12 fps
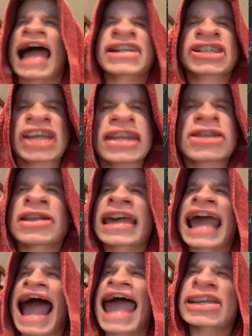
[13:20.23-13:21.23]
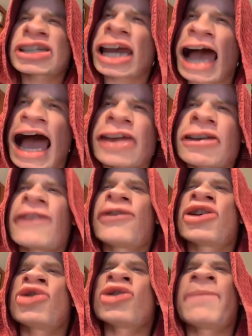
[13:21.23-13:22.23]
I say to the guys, hi, ah, you
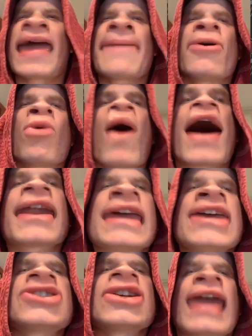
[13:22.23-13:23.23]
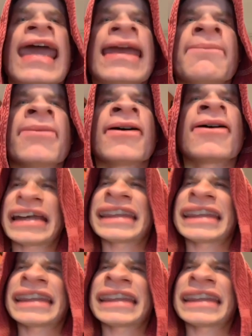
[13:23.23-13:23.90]
have a cute baby, what is his name?